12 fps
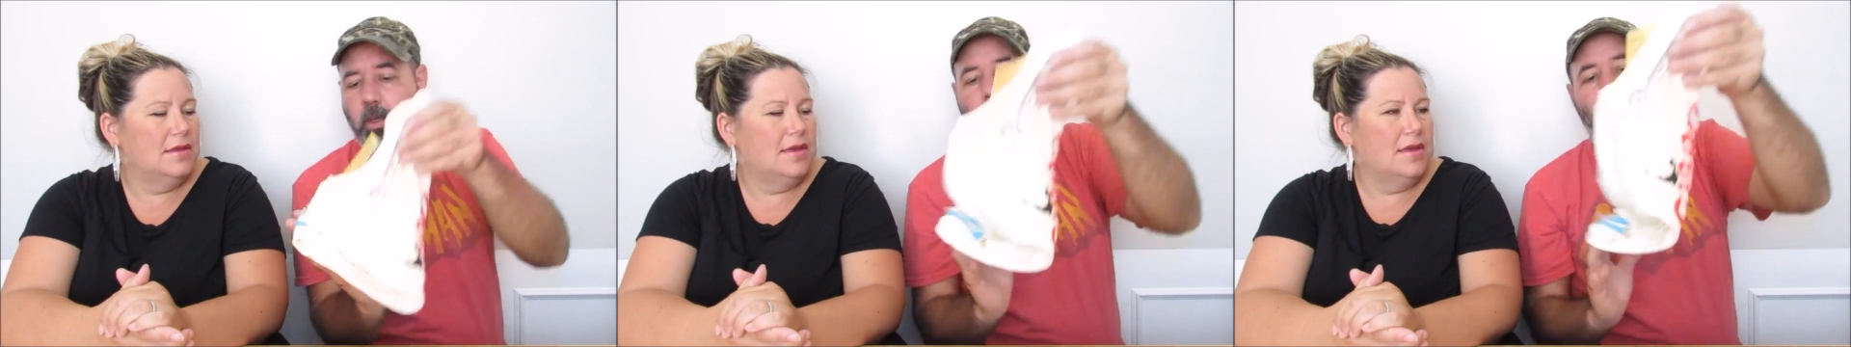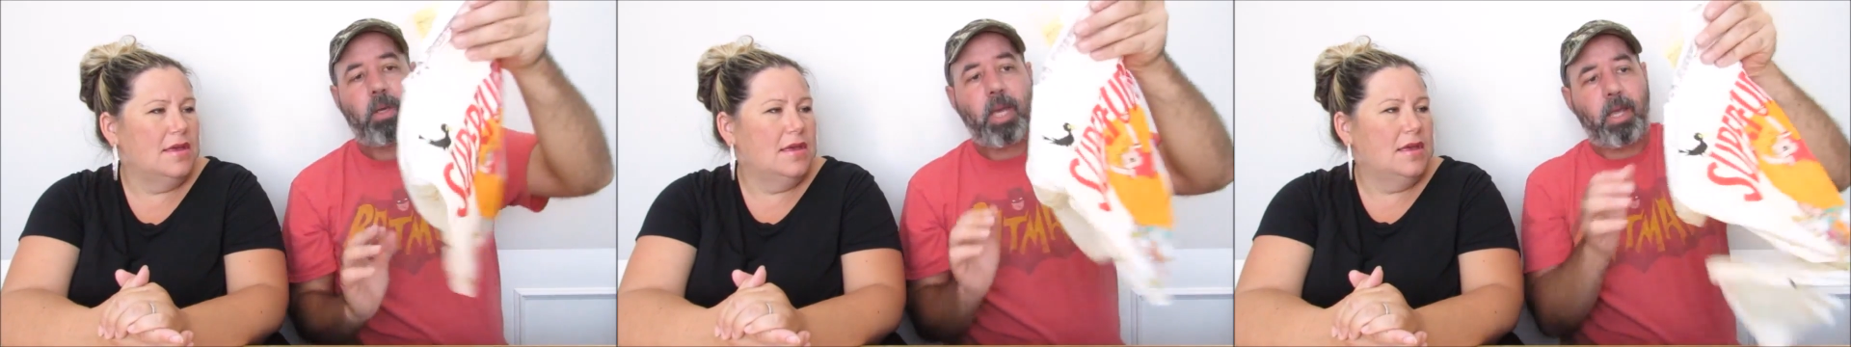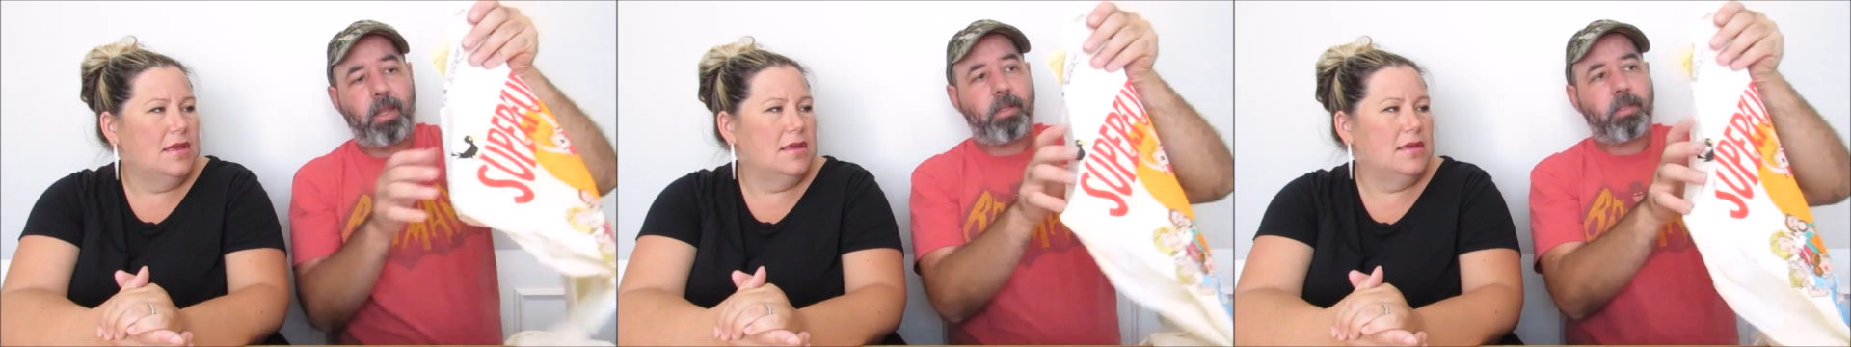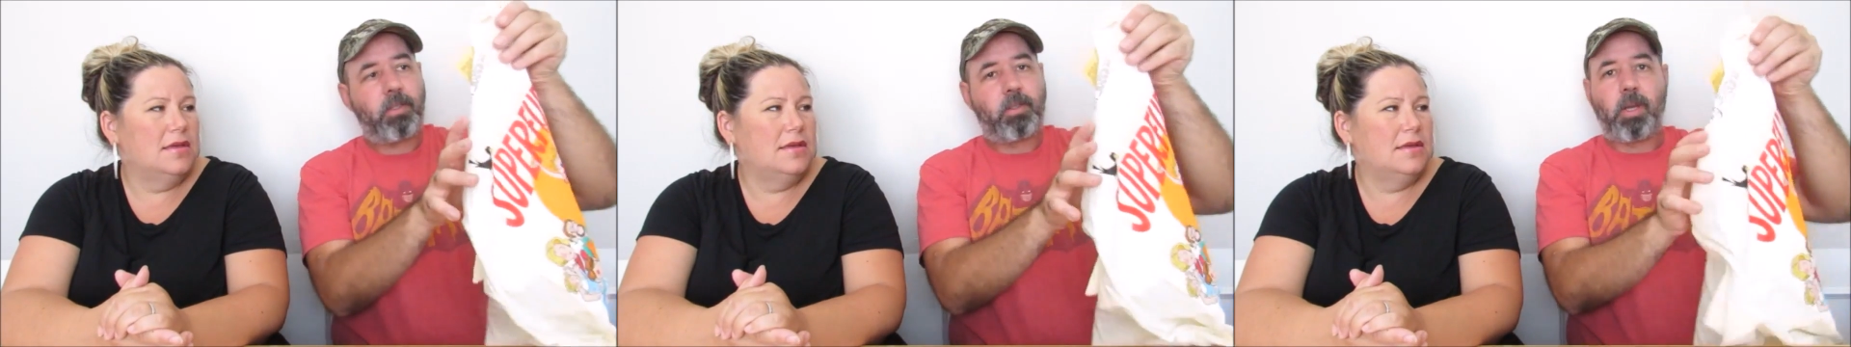Speaker 1: Okay,
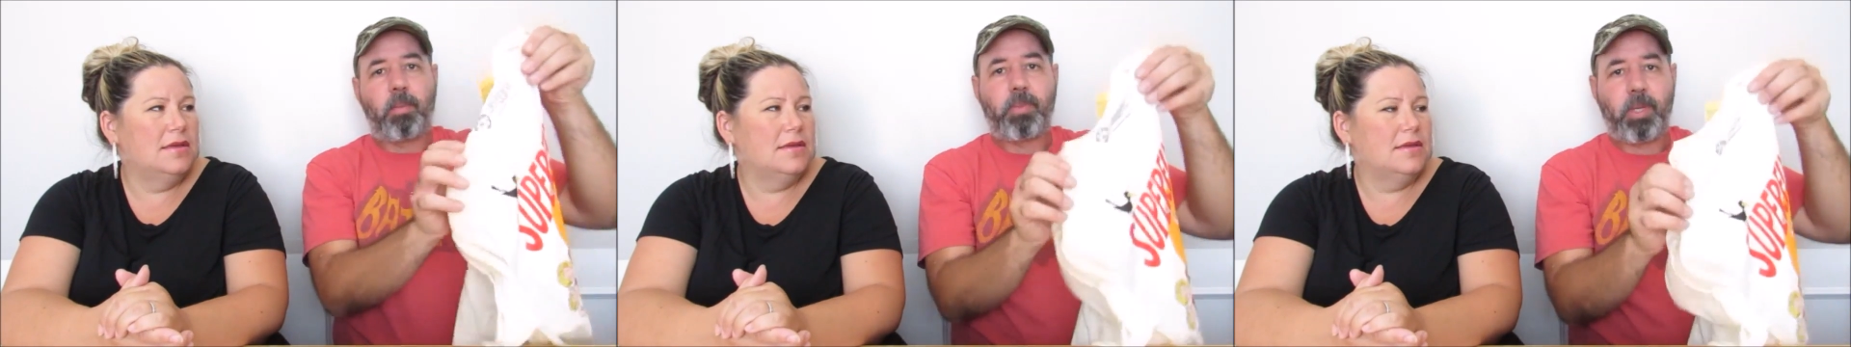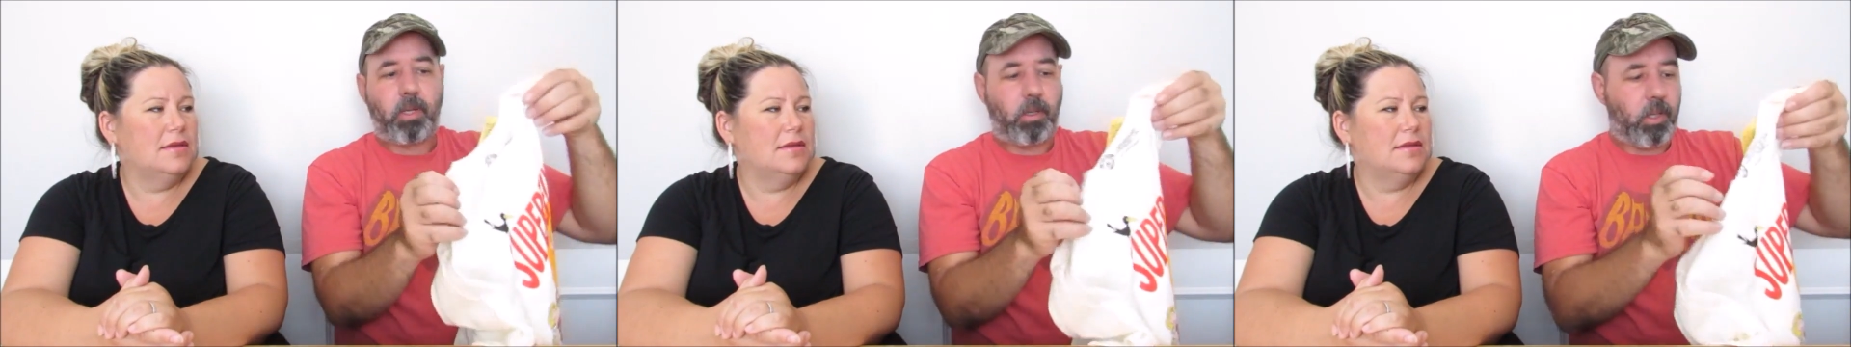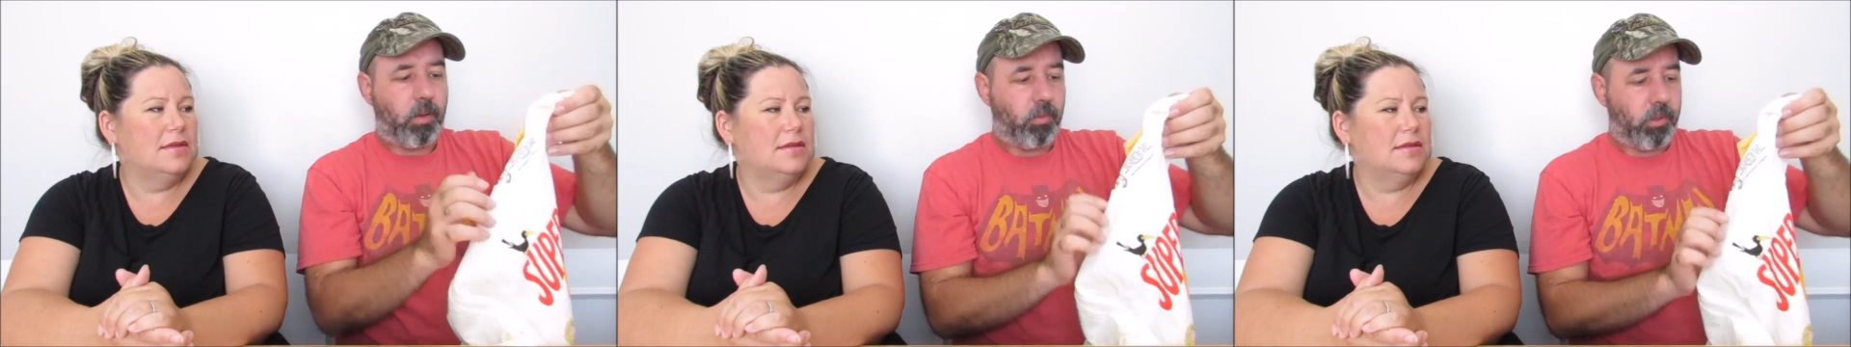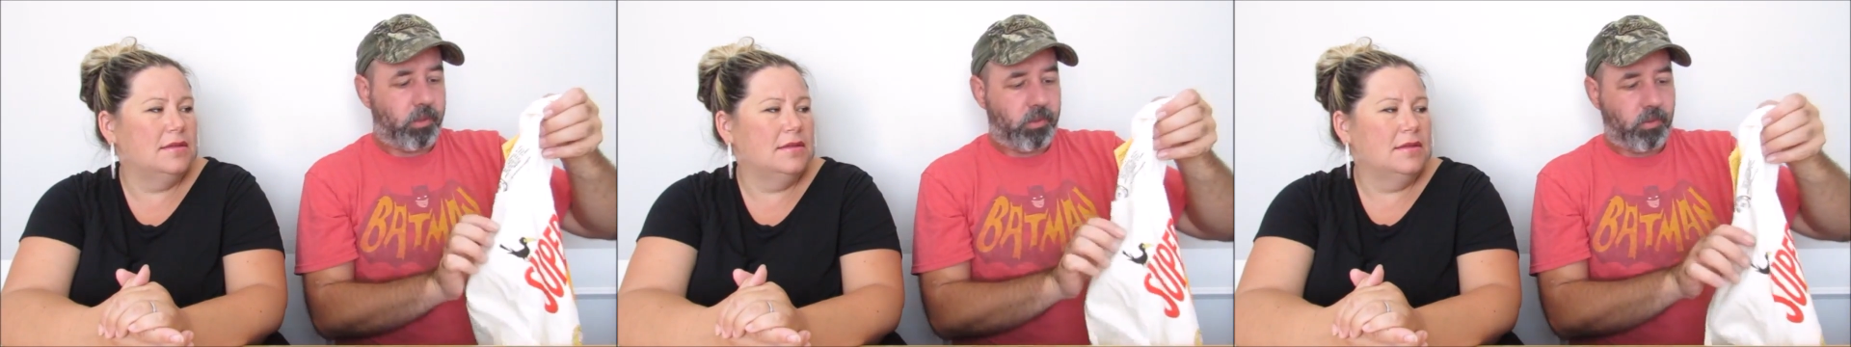this is something that
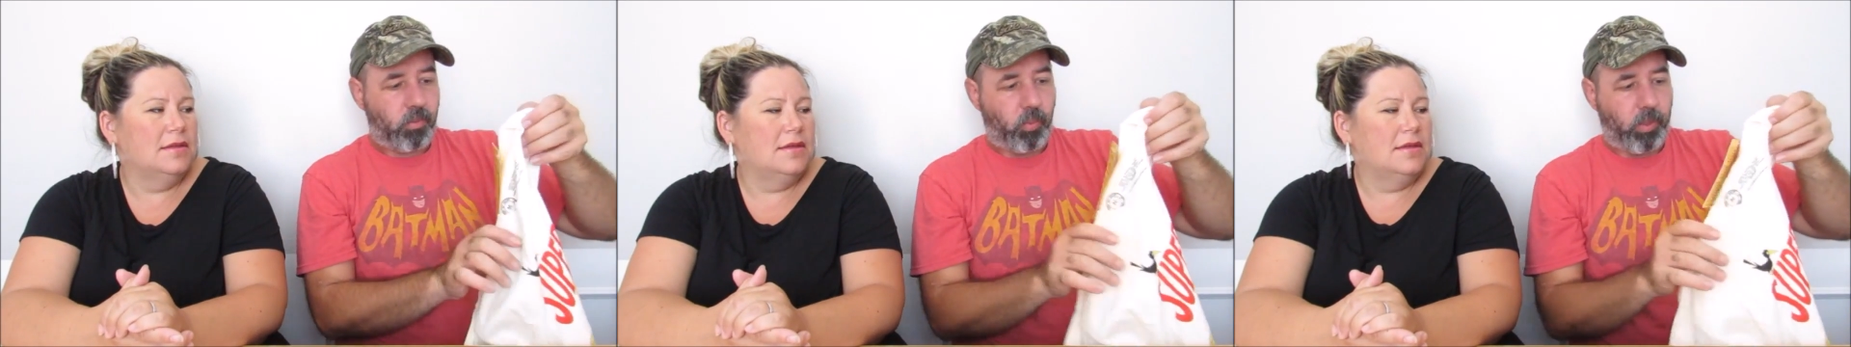was